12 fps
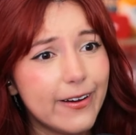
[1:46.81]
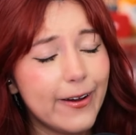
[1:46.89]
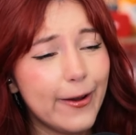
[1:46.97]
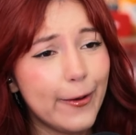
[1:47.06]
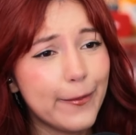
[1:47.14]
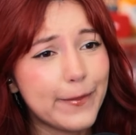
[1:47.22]

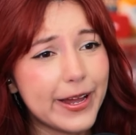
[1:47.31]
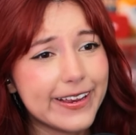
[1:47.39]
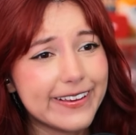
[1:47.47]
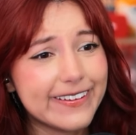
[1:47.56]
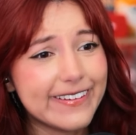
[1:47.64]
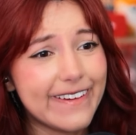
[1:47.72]
Oh my
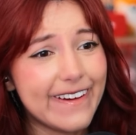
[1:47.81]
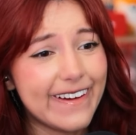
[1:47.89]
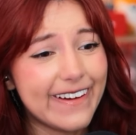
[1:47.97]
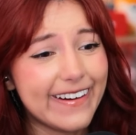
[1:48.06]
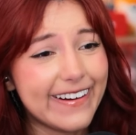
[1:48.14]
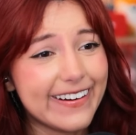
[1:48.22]

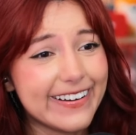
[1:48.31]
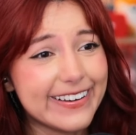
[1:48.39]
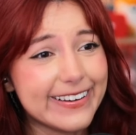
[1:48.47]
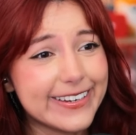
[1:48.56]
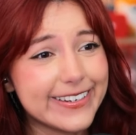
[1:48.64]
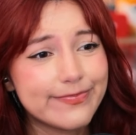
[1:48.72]

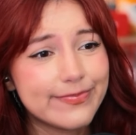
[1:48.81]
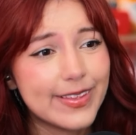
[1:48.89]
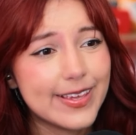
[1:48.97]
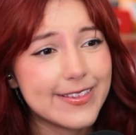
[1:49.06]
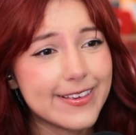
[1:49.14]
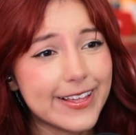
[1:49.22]
god.
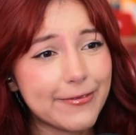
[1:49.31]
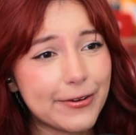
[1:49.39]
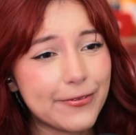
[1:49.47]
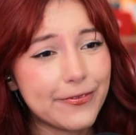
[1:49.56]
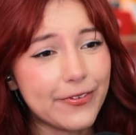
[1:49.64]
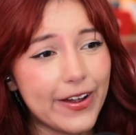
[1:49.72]
So they were
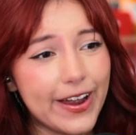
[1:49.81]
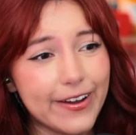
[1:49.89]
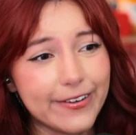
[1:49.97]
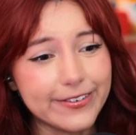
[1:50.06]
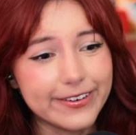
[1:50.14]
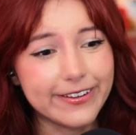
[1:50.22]

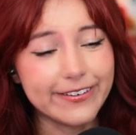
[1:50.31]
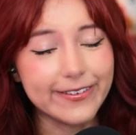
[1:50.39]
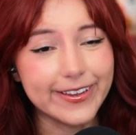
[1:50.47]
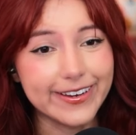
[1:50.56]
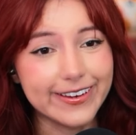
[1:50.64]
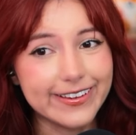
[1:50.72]
found,
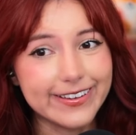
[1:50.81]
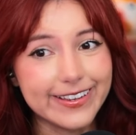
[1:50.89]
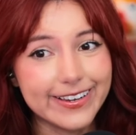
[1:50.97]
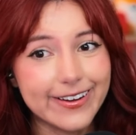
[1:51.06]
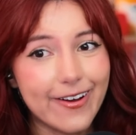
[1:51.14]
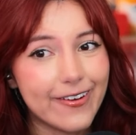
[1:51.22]
good,
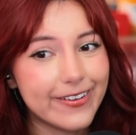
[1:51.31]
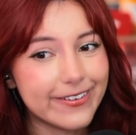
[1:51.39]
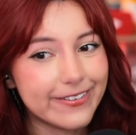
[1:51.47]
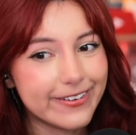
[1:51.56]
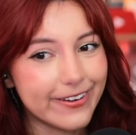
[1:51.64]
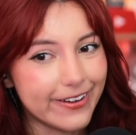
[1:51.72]
and
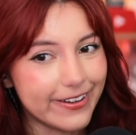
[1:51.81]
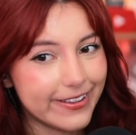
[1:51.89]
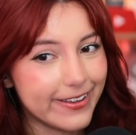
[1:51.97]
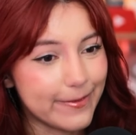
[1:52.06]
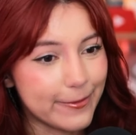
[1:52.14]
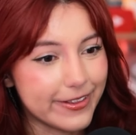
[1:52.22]
huddled all
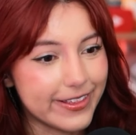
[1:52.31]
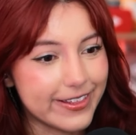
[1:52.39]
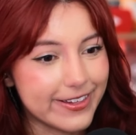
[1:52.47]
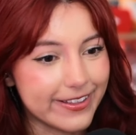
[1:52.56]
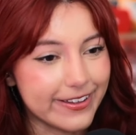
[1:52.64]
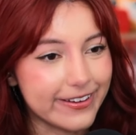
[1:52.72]
up with
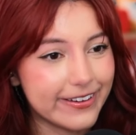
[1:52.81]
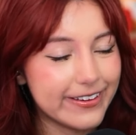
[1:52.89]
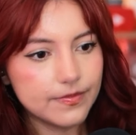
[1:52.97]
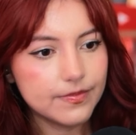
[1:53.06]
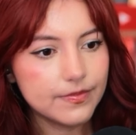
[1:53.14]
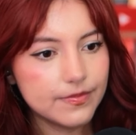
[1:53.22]
each other.
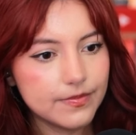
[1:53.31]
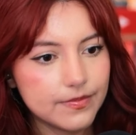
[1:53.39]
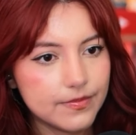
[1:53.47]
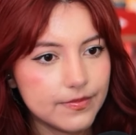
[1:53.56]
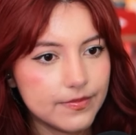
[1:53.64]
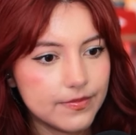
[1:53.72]

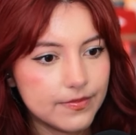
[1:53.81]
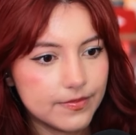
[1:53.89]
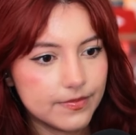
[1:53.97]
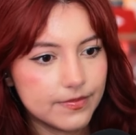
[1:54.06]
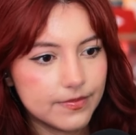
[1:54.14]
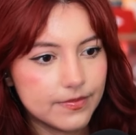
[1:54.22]

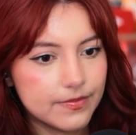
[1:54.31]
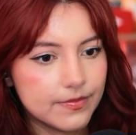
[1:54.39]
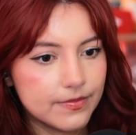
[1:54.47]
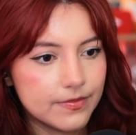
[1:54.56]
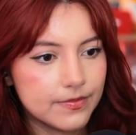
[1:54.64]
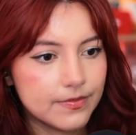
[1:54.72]

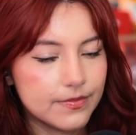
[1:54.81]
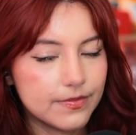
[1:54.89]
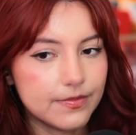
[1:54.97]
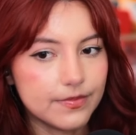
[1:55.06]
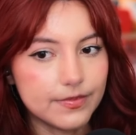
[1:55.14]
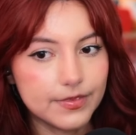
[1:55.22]

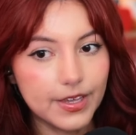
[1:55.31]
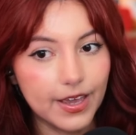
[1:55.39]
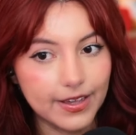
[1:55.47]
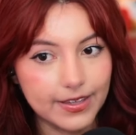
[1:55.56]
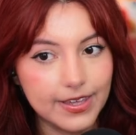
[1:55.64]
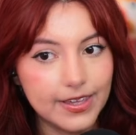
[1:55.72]

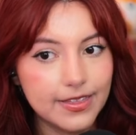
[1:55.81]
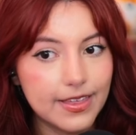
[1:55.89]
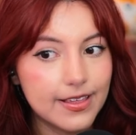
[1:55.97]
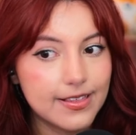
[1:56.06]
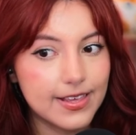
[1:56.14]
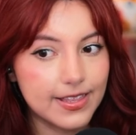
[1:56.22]
Yeah, he
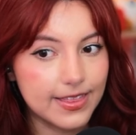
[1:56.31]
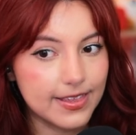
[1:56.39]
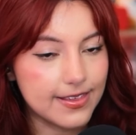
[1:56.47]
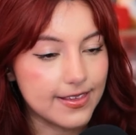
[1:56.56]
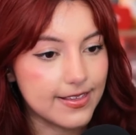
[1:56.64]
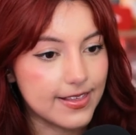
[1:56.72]
thinks that
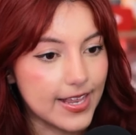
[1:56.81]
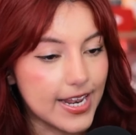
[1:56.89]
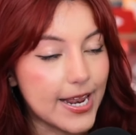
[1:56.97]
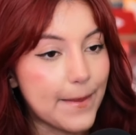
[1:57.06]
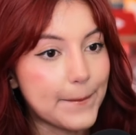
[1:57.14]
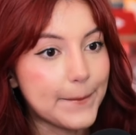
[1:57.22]
this is
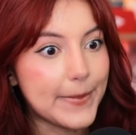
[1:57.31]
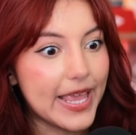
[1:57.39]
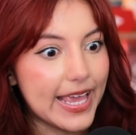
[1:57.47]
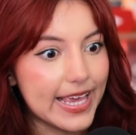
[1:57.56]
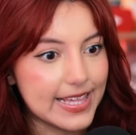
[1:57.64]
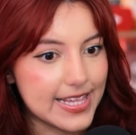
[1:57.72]
an
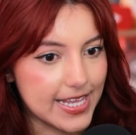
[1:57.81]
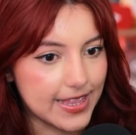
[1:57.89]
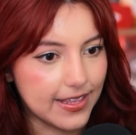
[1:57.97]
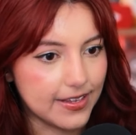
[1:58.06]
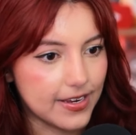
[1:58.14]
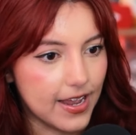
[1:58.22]
amazing
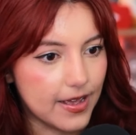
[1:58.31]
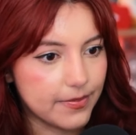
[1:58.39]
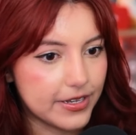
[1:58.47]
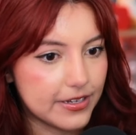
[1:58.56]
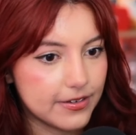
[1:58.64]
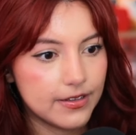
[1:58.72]
thing to
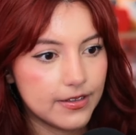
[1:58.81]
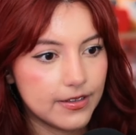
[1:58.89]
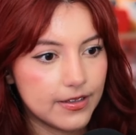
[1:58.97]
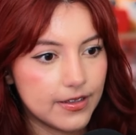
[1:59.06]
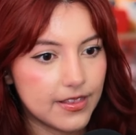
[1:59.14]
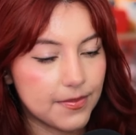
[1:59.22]
happen.
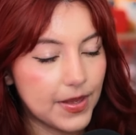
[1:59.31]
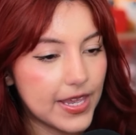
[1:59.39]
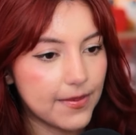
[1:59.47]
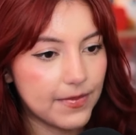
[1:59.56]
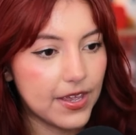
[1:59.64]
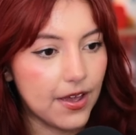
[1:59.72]
It's
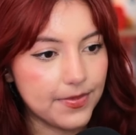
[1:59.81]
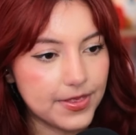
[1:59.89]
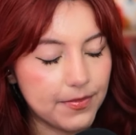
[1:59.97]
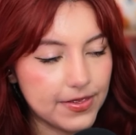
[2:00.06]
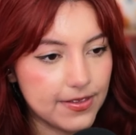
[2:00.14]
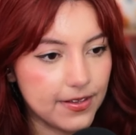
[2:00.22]
making me
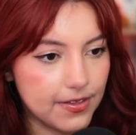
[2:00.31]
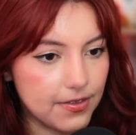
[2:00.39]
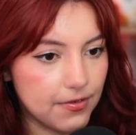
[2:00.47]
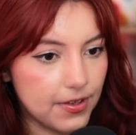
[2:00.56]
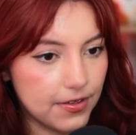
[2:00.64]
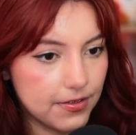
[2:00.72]
optimistic as
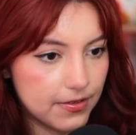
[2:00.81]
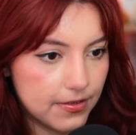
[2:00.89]
well.